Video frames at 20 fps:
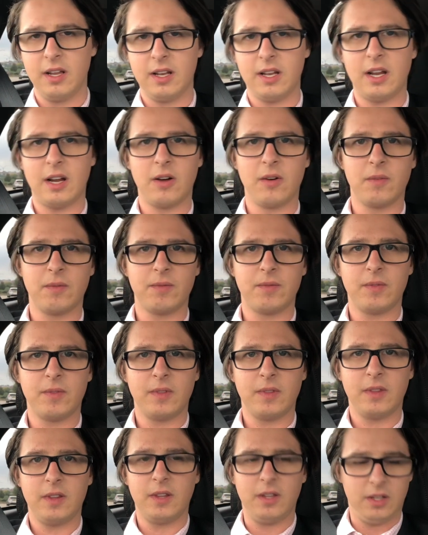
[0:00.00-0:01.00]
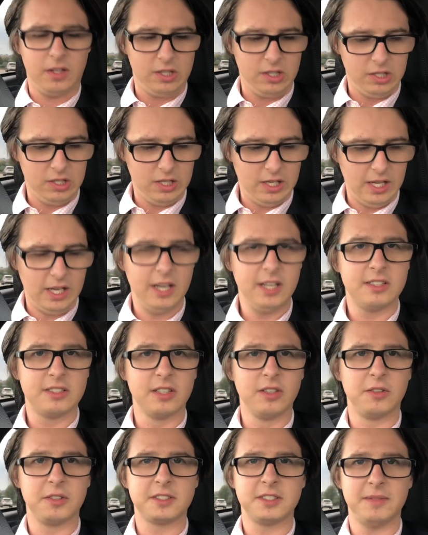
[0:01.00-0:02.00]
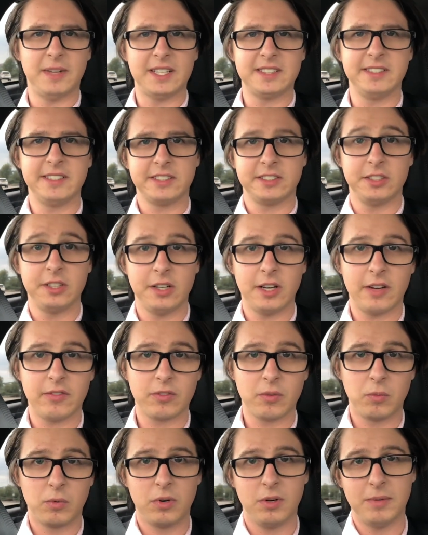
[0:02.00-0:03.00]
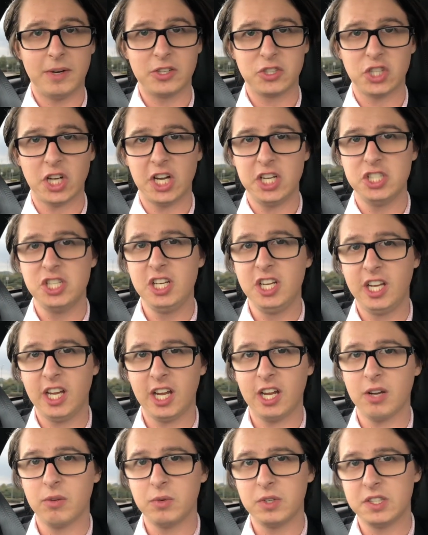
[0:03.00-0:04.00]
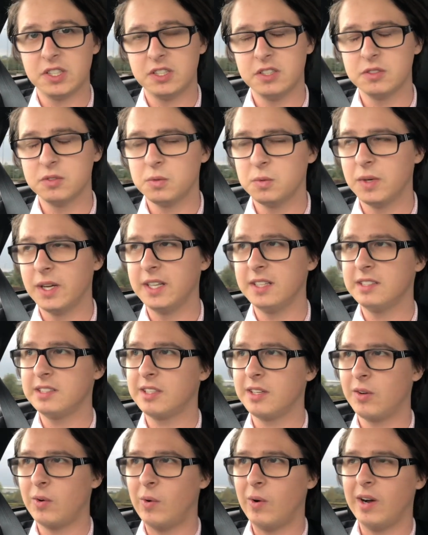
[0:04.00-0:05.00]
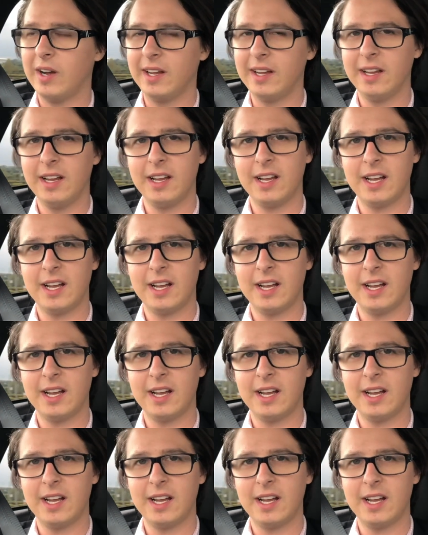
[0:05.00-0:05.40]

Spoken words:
Now, it is an automatic, so you don't have to worry about changing gear, which is always quite